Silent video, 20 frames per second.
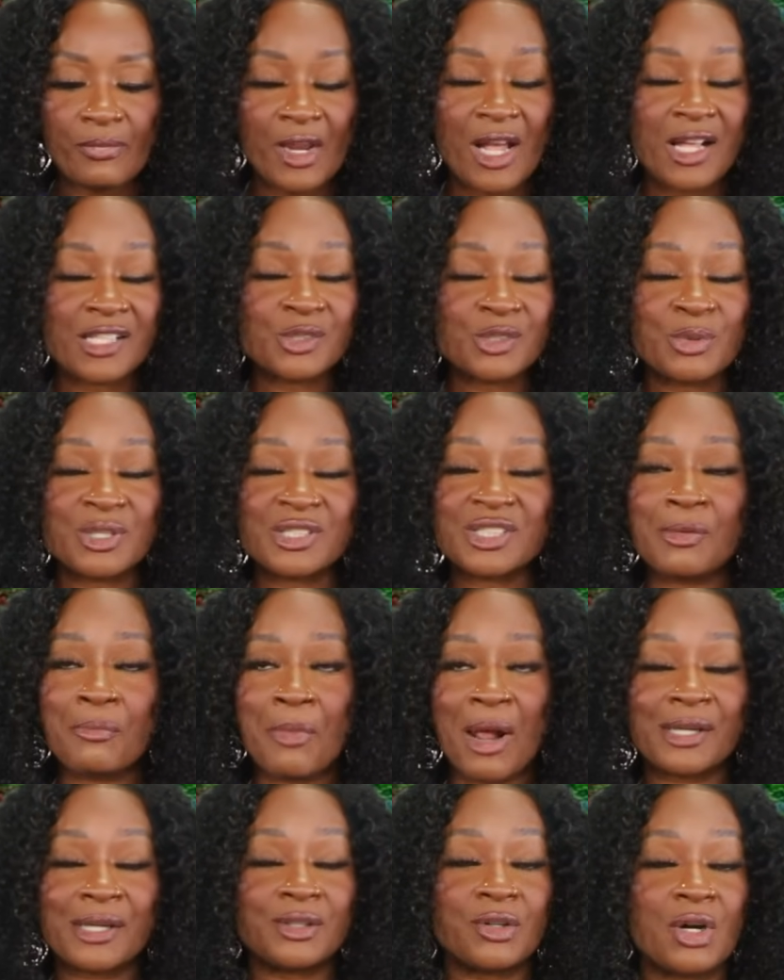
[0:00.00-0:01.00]
I swear,
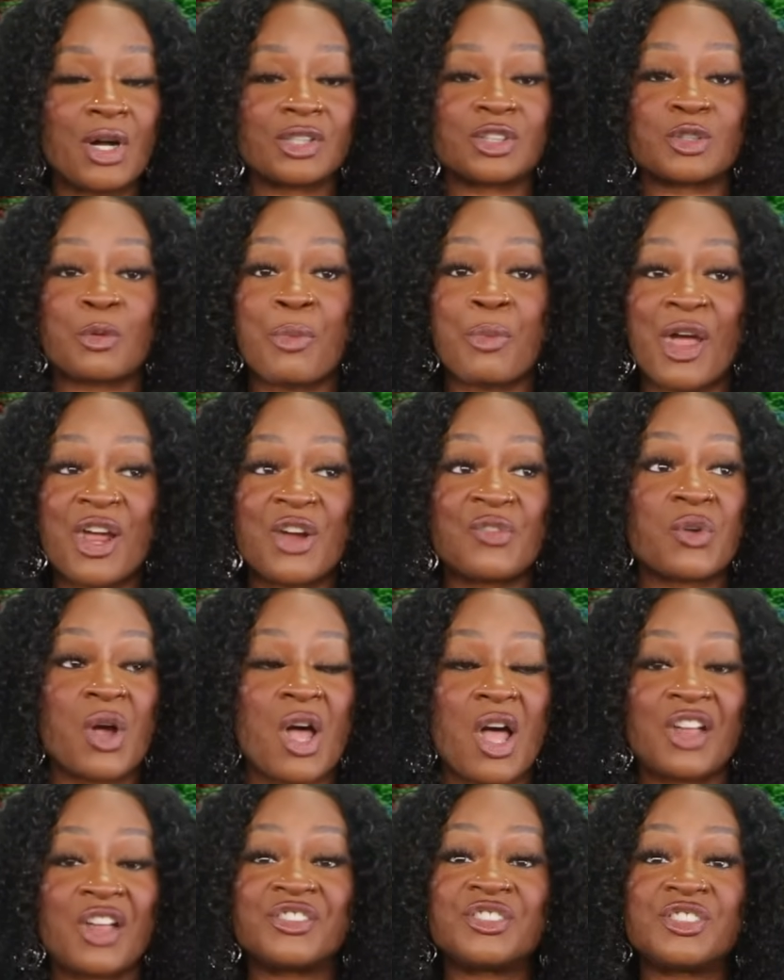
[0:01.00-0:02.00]
somebody's going to have to pay for
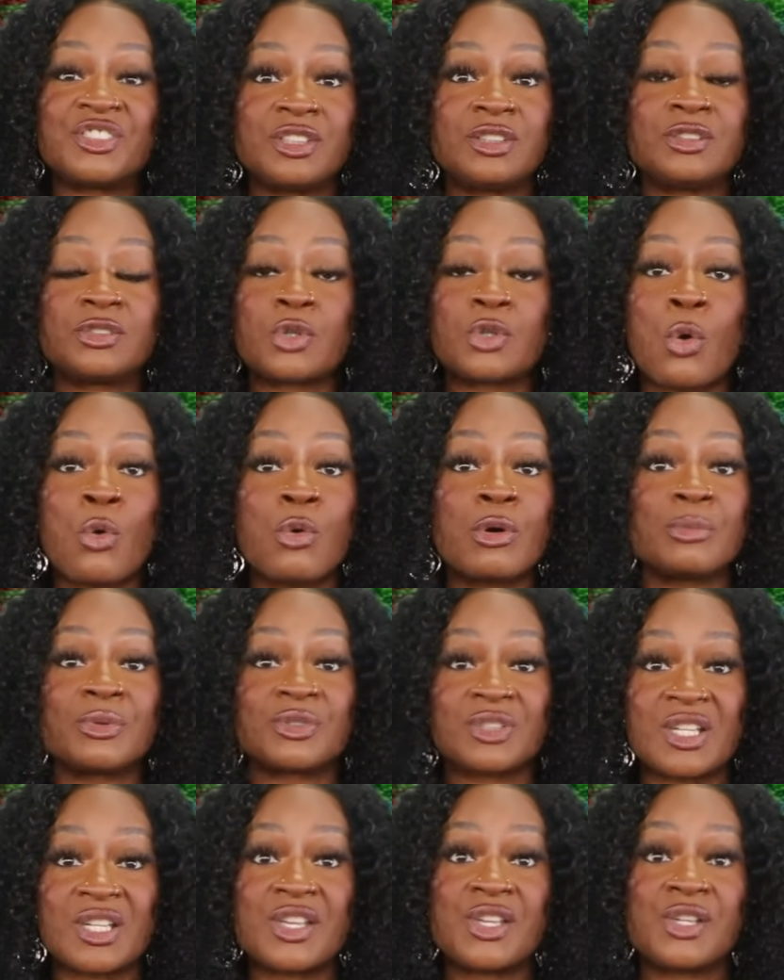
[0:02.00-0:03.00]
all of these horrible
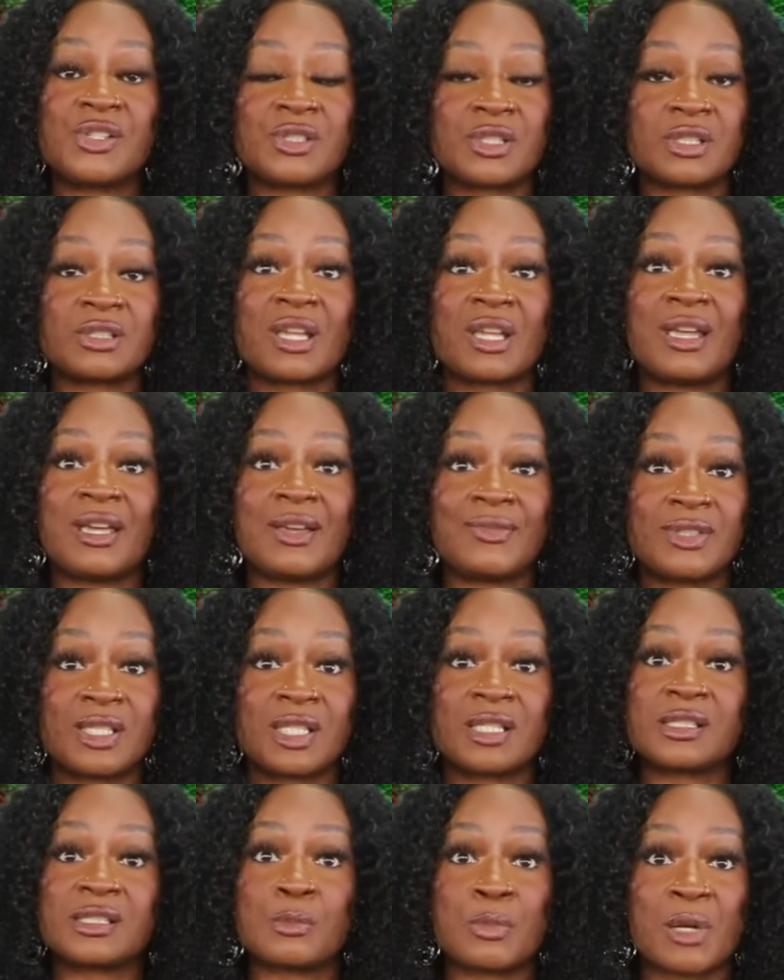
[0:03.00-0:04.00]
things that they have
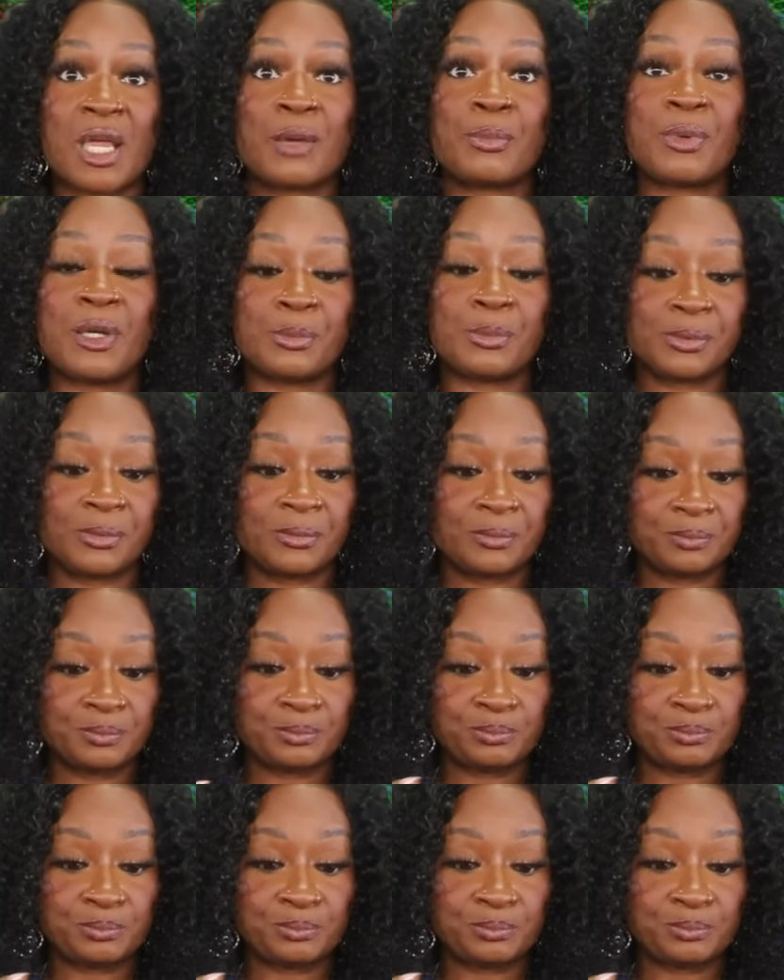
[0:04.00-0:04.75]
done to black people.